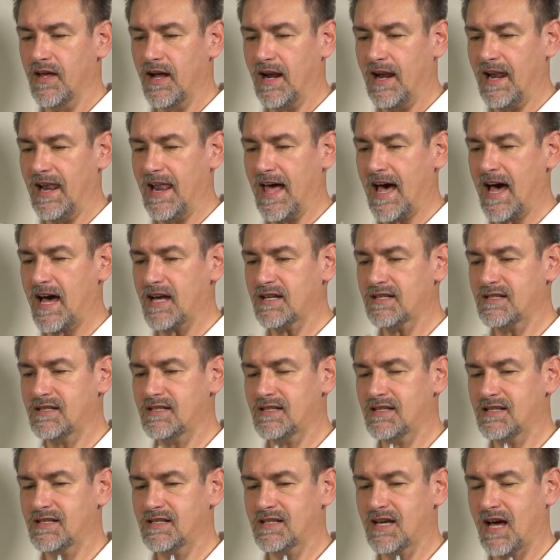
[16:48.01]

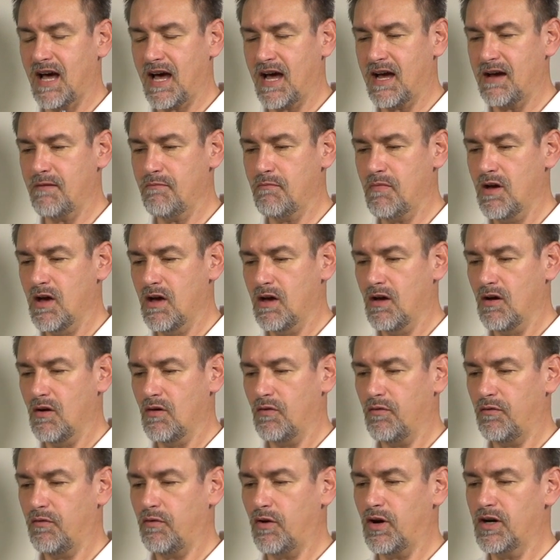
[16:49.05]
Last time
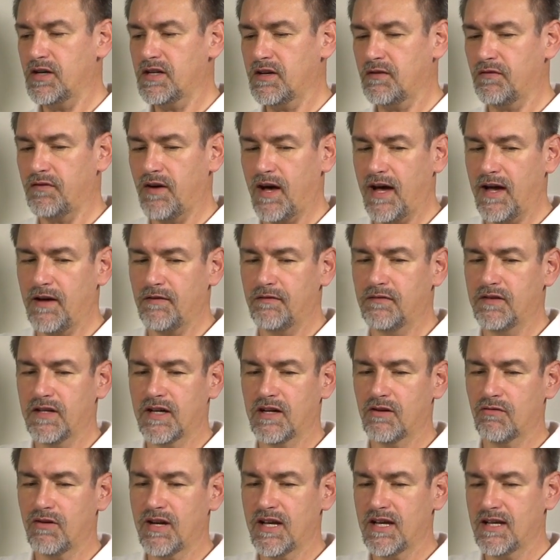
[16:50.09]
45
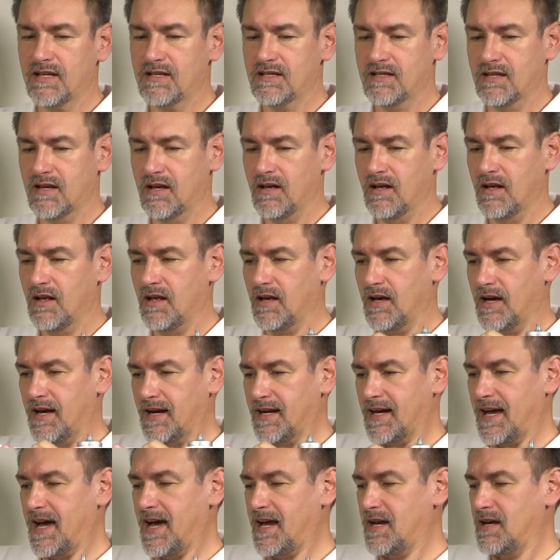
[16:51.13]
degrees,
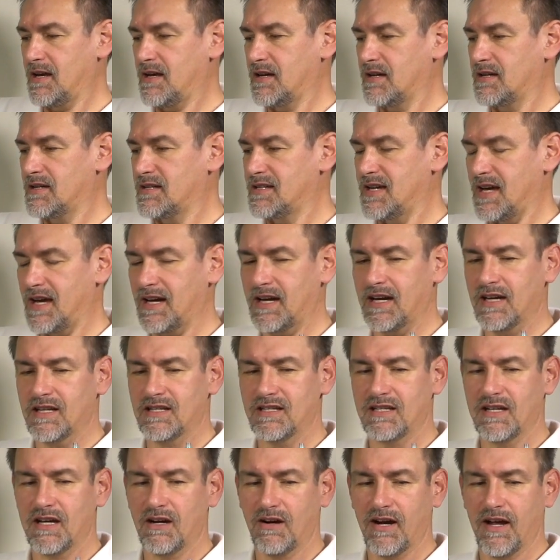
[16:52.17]
again take it
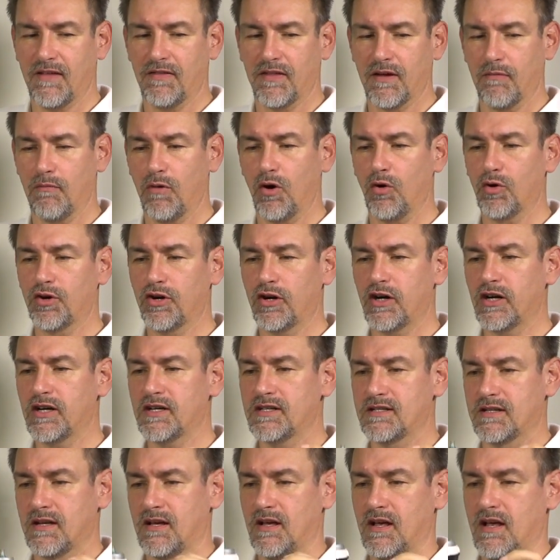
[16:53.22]
here at the
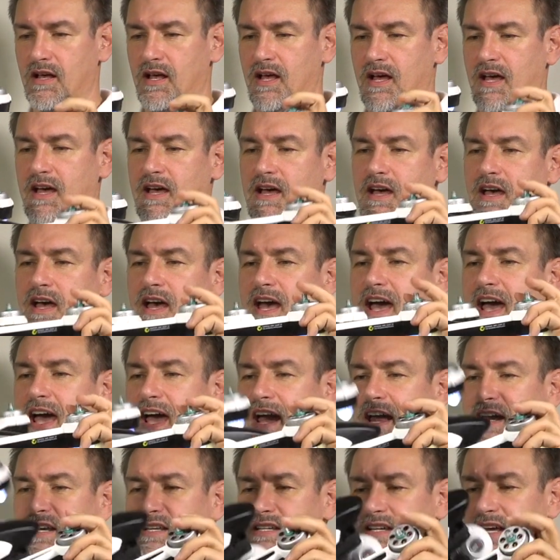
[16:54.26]
motors,
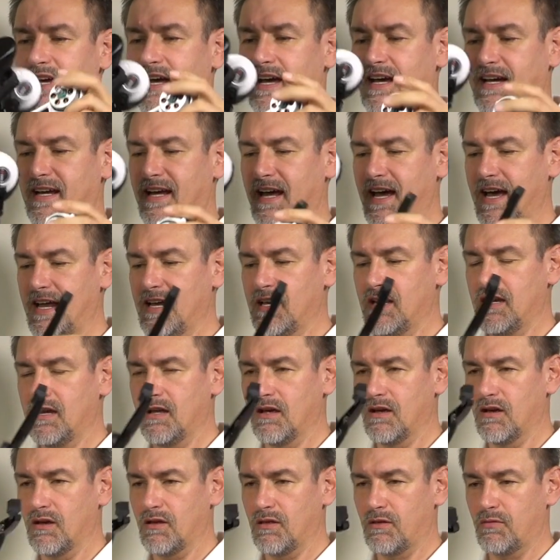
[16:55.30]
and again
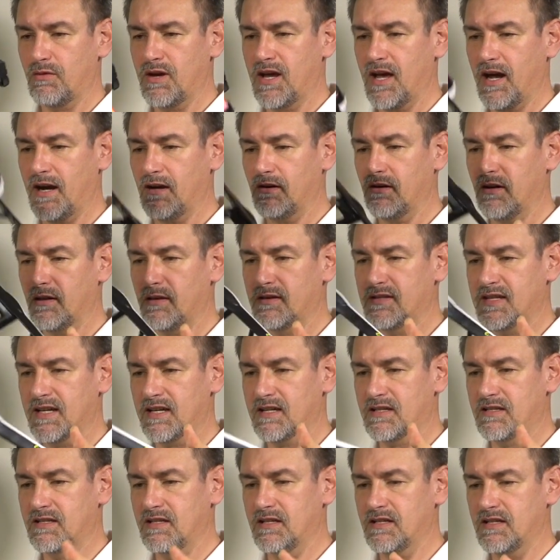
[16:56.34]

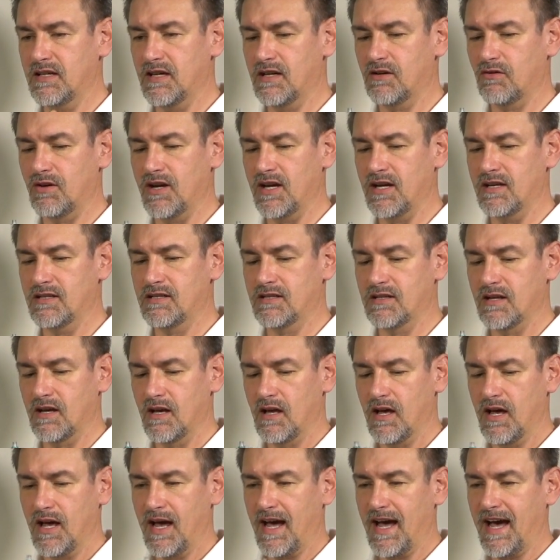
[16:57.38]
360 degrees,
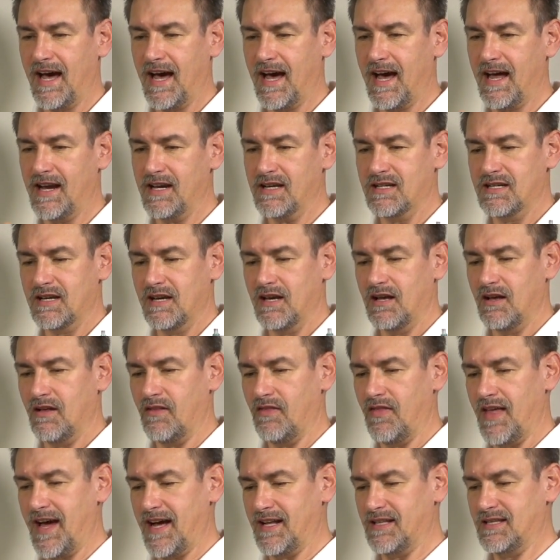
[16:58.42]
and
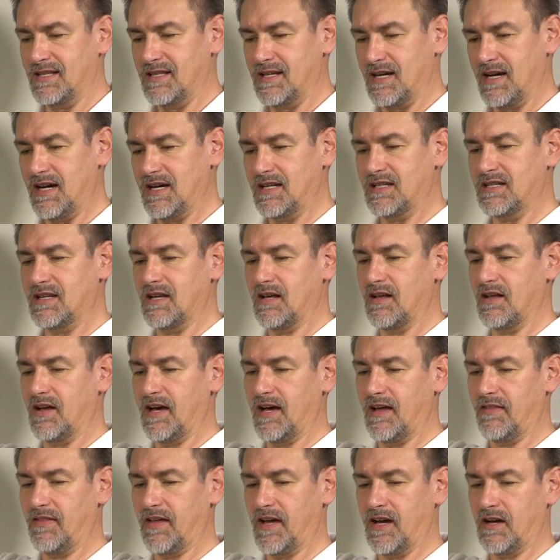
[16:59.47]
that's it.
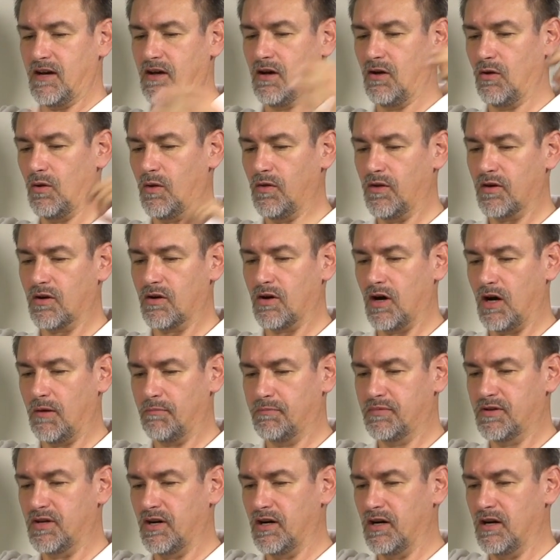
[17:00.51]
And then hold the
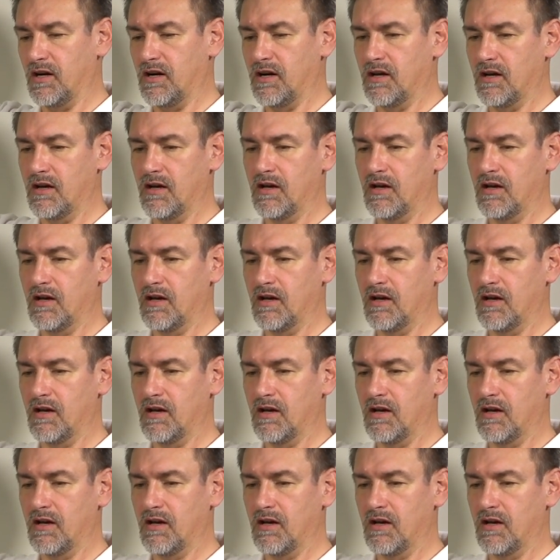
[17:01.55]
copter